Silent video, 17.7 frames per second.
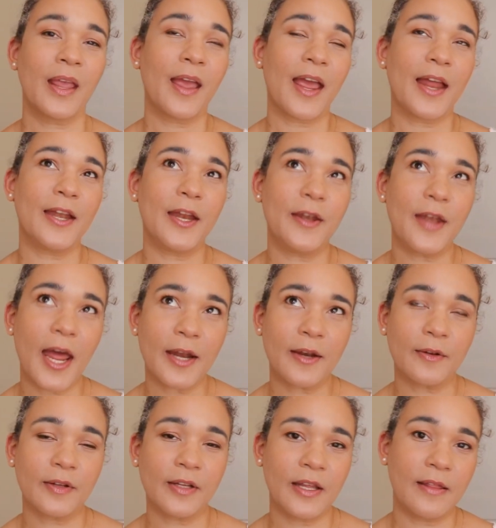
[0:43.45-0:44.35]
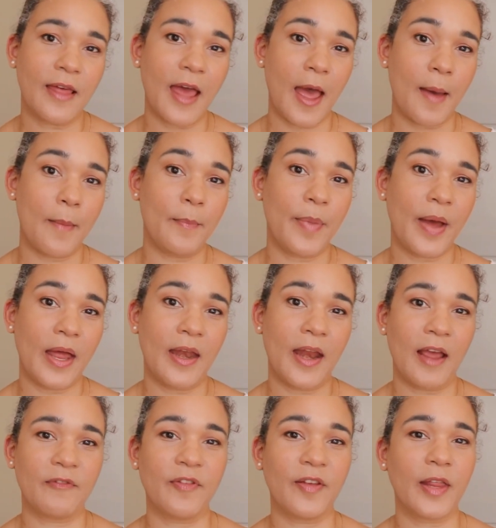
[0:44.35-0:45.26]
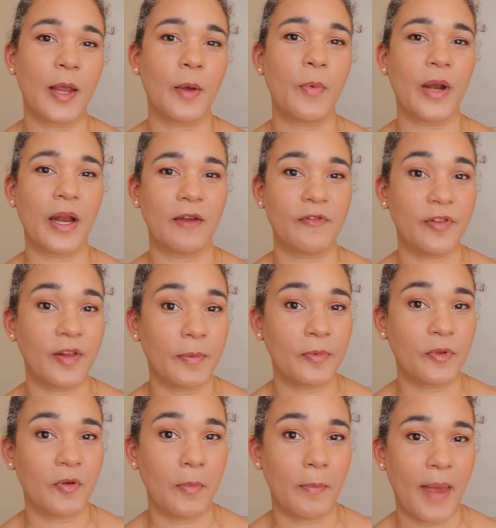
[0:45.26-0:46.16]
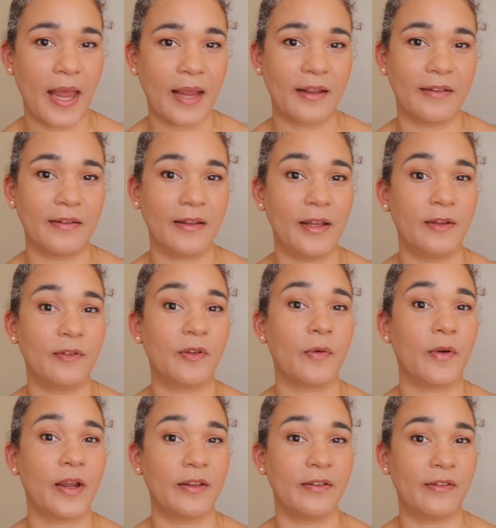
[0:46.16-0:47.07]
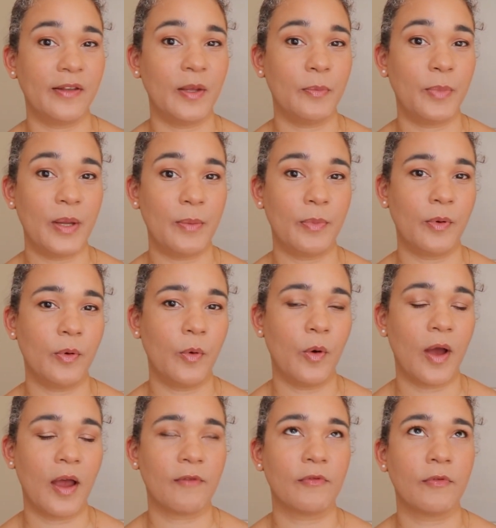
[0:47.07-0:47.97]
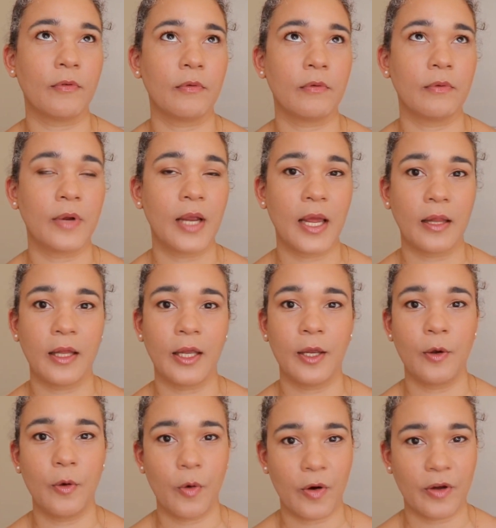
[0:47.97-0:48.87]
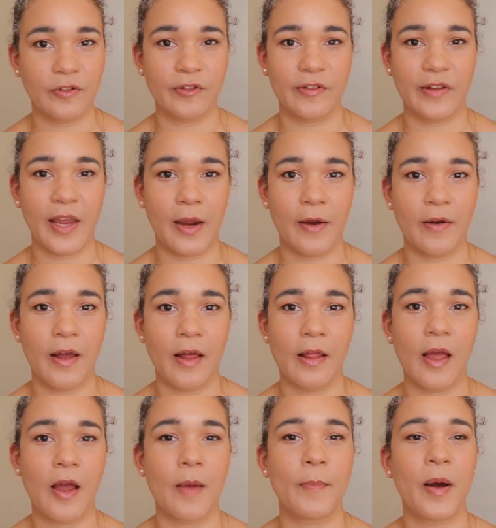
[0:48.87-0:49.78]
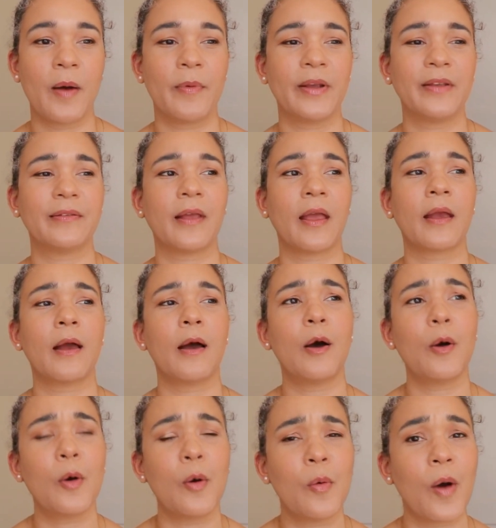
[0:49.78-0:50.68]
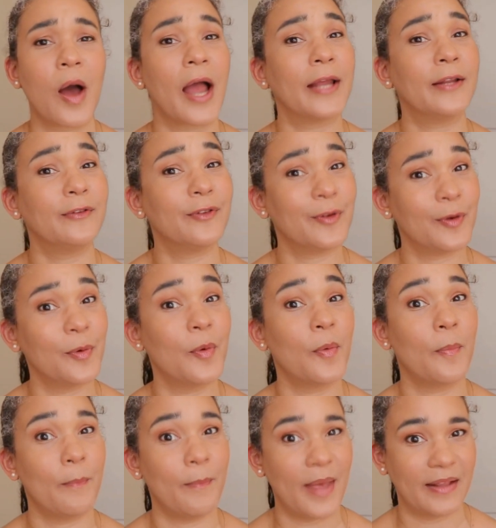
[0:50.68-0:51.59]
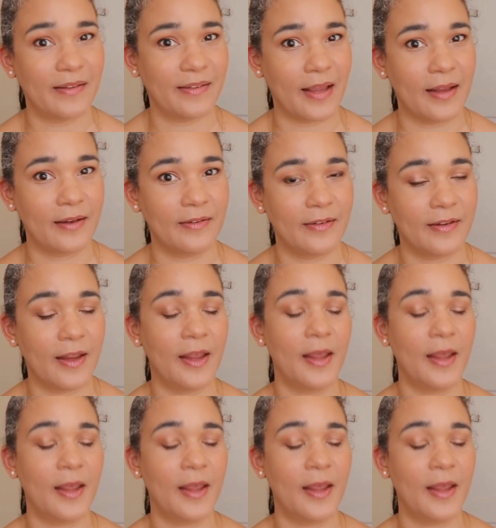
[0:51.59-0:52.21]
And then not only that, but I feel like when I flip through magazines or I see people who have really gorgeous hair color, I'm always like, oh, I do miss it.